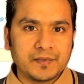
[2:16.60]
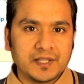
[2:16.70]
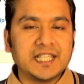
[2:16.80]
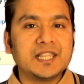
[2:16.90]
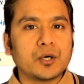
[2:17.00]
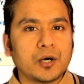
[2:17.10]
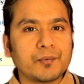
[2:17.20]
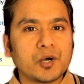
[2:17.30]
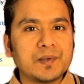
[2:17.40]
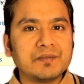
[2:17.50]
In the
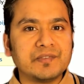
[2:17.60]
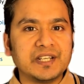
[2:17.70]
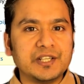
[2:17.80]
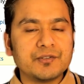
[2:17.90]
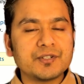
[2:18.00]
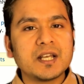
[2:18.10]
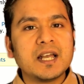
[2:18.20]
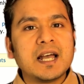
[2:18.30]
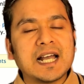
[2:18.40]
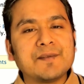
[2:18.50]
upcoming videos,
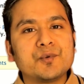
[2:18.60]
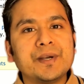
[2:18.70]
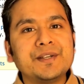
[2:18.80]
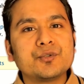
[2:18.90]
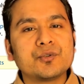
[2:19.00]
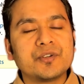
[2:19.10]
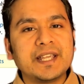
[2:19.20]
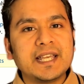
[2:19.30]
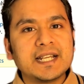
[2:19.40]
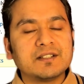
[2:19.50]
I'm going to
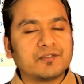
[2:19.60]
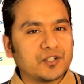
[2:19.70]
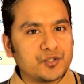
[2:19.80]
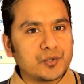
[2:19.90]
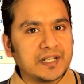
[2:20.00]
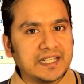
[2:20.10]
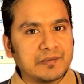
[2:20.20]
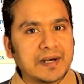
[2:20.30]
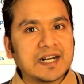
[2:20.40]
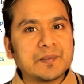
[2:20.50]
create the virtual
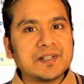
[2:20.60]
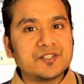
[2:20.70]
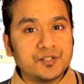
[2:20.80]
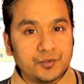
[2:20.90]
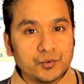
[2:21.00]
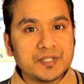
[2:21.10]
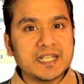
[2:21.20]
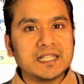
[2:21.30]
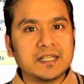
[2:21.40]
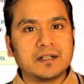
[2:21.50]
environments
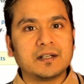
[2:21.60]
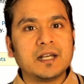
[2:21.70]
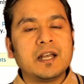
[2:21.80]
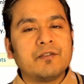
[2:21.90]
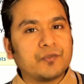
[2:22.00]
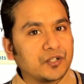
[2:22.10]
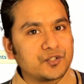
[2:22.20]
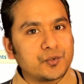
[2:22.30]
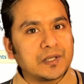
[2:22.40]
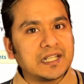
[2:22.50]
using the
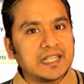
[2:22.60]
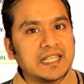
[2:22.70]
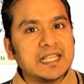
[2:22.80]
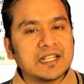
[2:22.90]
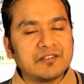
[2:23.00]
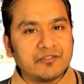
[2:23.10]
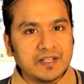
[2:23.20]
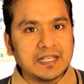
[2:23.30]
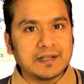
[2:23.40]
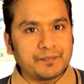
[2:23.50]
virtual
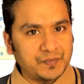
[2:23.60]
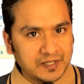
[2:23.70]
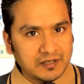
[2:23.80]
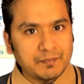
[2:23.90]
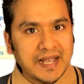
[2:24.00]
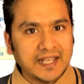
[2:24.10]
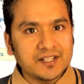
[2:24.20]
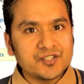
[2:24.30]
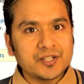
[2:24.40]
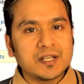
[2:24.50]
env
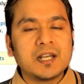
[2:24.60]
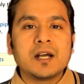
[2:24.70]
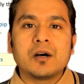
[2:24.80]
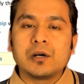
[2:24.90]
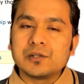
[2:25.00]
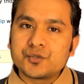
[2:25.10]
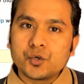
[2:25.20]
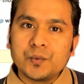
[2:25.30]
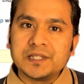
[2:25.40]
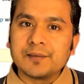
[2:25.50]
package, also
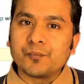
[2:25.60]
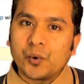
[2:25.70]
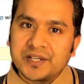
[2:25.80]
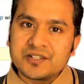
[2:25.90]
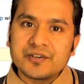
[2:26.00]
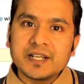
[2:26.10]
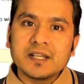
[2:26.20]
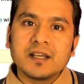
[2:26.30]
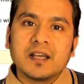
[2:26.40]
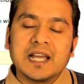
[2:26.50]
with the poetry,
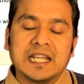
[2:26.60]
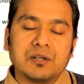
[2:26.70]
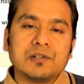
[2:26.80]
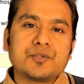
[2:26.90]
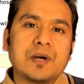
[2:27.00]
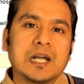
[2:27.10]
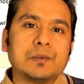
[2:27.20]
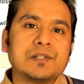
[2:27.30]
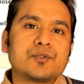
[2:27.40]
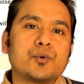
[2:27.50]
and also I
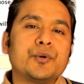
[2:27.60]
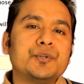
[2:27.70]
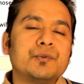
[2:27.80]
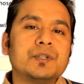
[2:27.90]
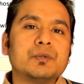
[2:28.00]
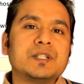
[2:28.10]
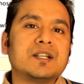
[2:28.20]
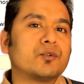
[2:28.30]
will show you using